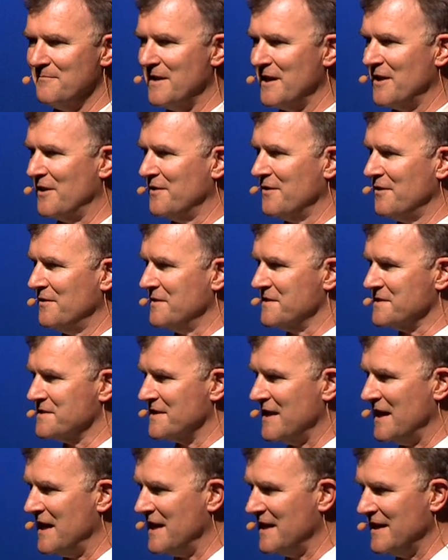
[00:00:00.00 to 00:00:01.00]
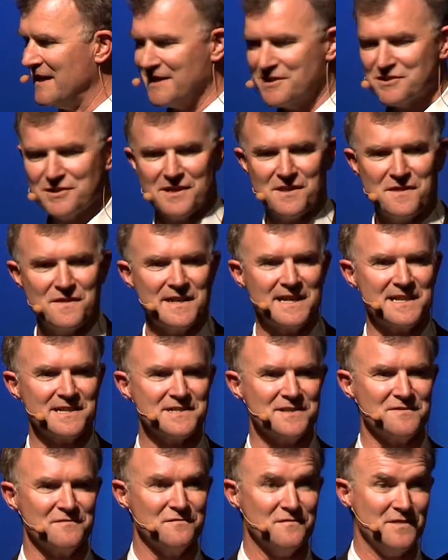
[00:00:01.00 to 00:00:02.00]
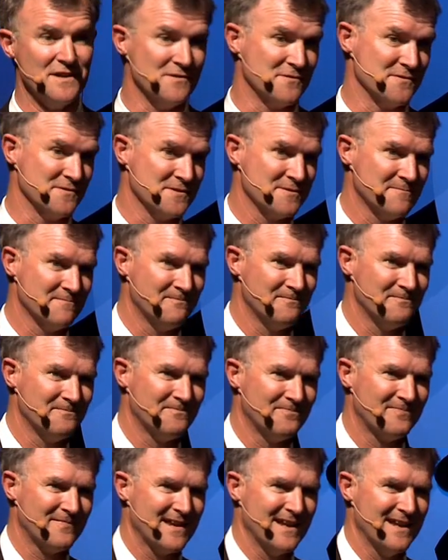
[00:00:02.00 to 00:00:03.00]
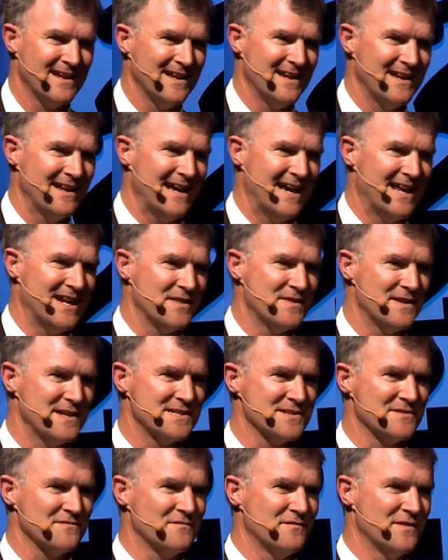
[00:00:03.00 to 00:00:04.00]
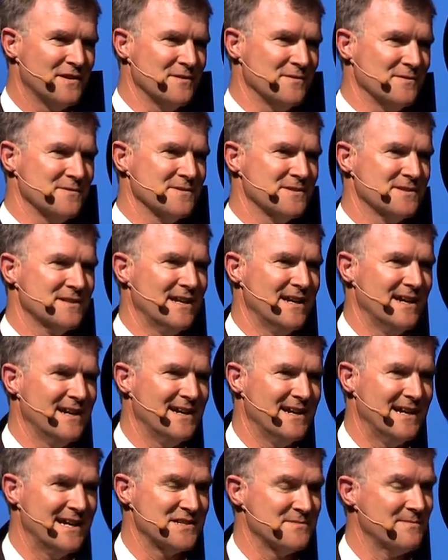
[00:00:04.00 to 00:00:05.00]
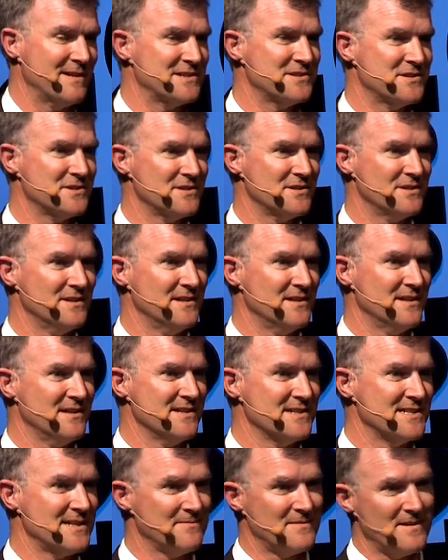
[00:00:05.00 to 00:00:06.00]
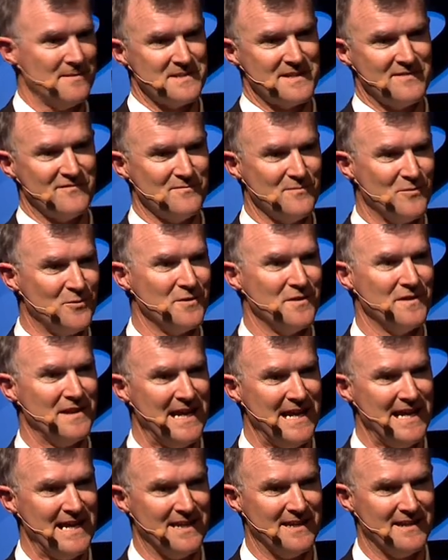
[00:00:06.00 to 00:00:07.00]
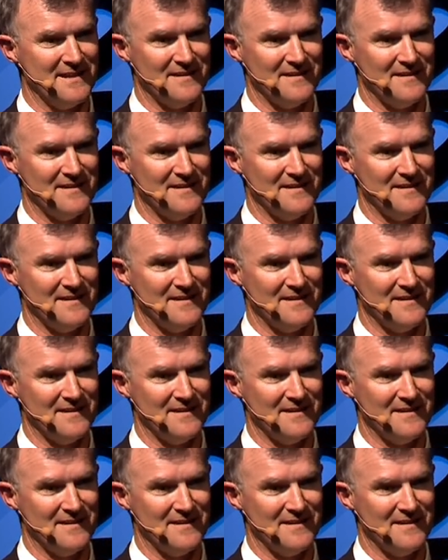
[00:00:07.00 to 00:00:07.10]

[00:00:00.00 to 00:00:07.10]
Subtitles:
may not know this, the heart actually thinks and feels. And it thinks and feels as much, sometimes even more than the head.